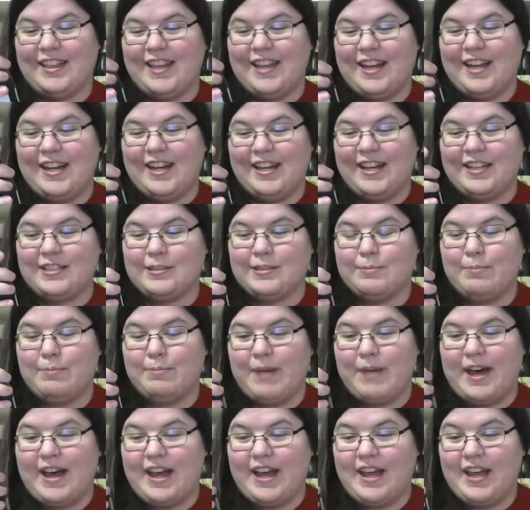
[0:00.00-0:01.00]
that it's
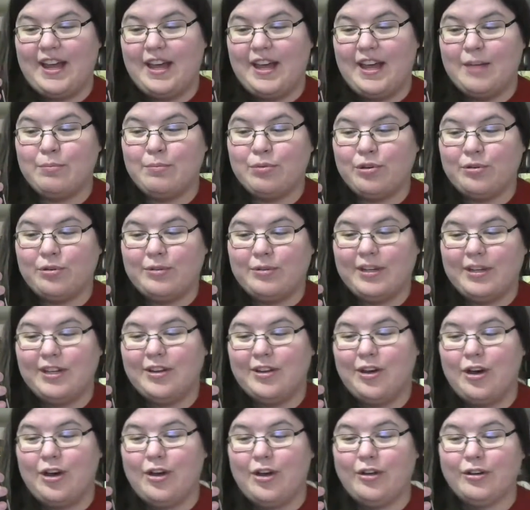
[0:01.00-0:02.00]
by a brewery
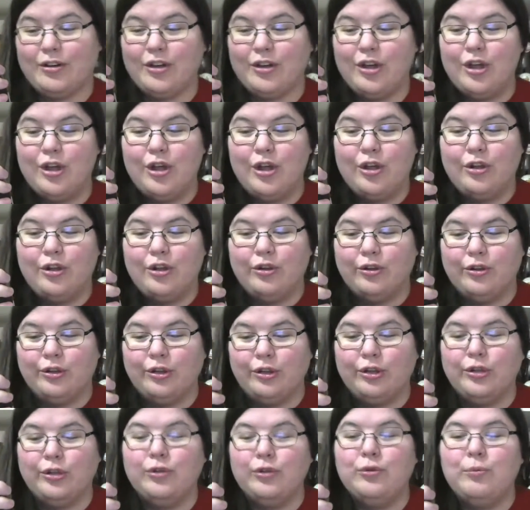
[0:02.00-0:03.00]
called
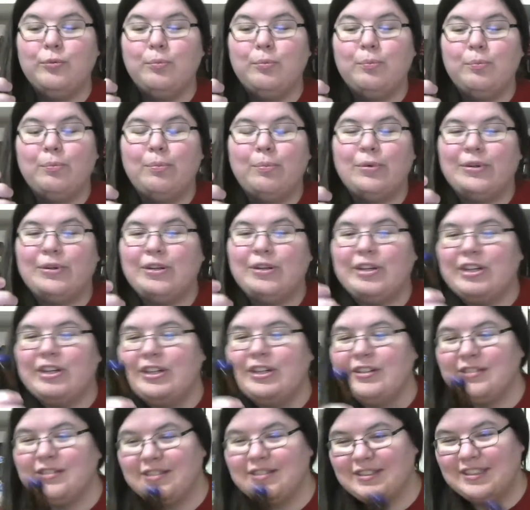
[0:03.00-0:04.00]

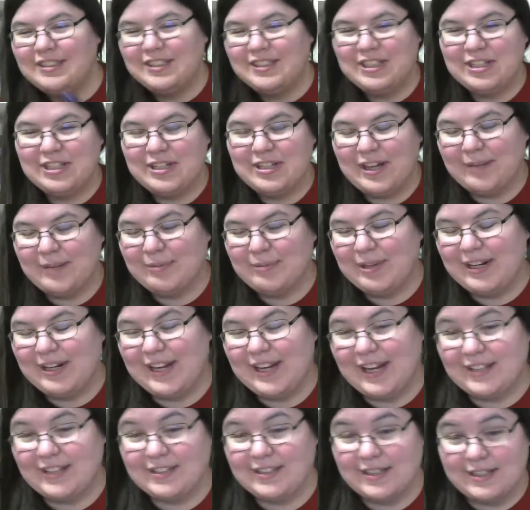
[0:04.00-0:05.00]
Lupulus. I'm gonna
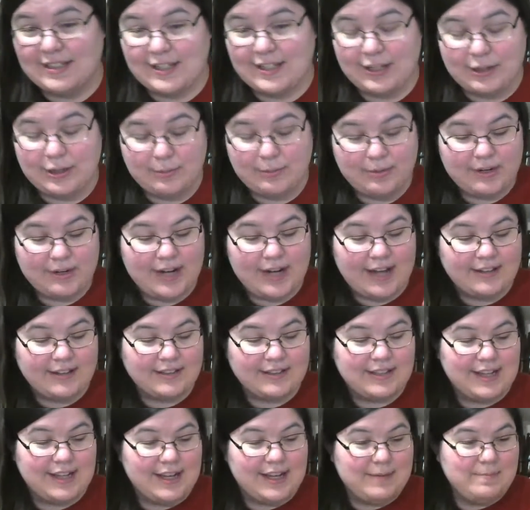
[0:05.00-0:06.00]
guess that's how you
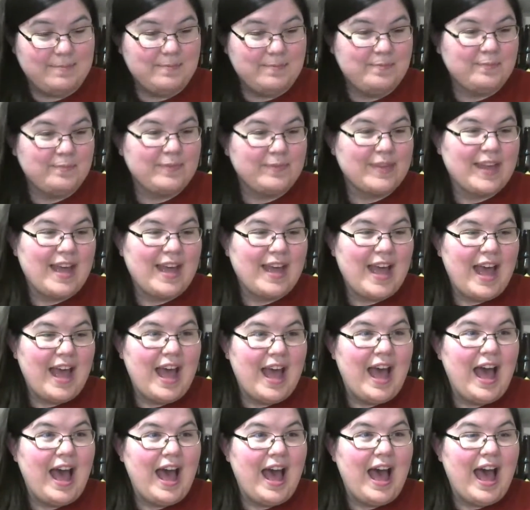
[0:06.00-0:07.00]
pronounce it.
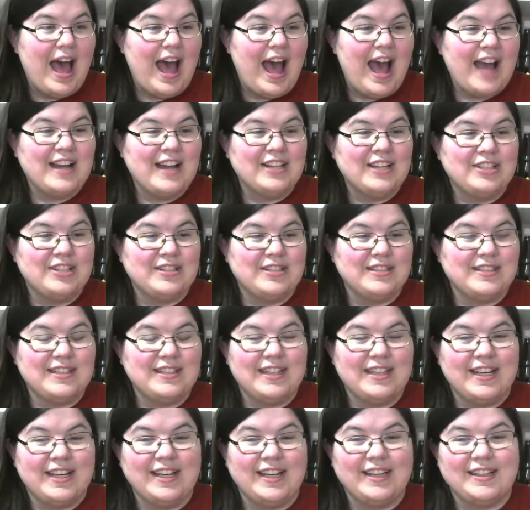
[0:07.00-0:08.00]
And it just
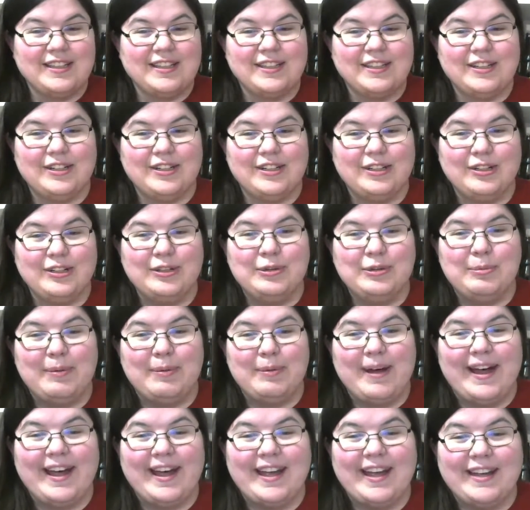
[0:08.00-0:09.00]
like
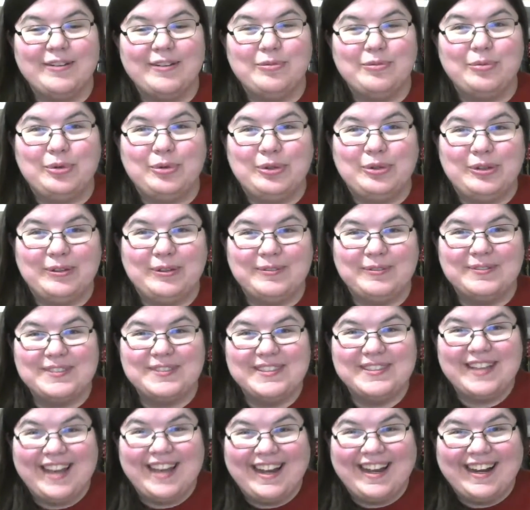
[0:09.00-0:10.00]
lupine wolves,
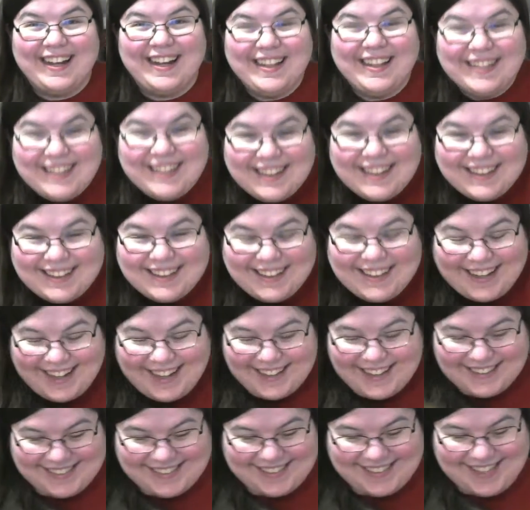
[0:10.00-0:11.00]
get it? I
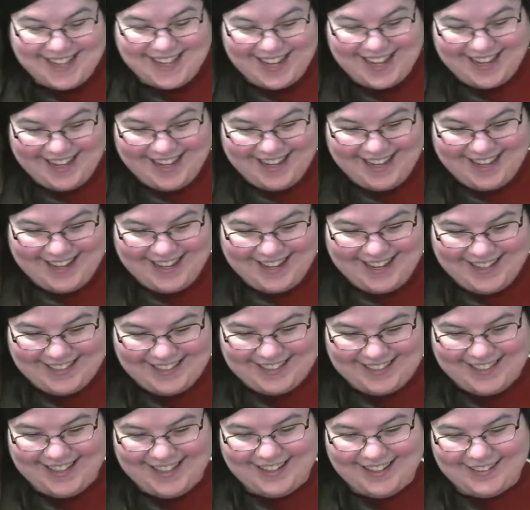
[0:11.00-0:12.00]
like it. It's
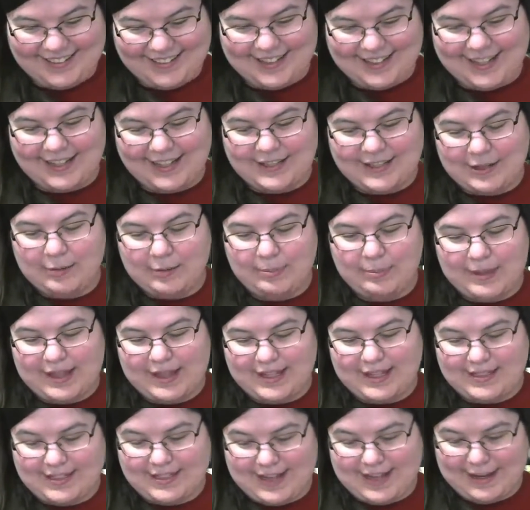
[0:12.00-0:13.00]
cute. So let's open
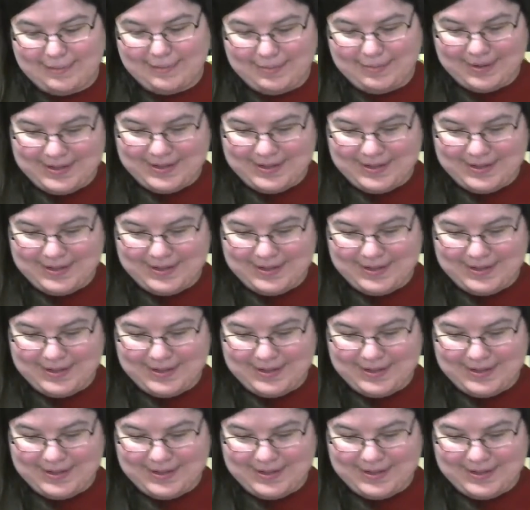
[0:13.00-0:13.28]
this up.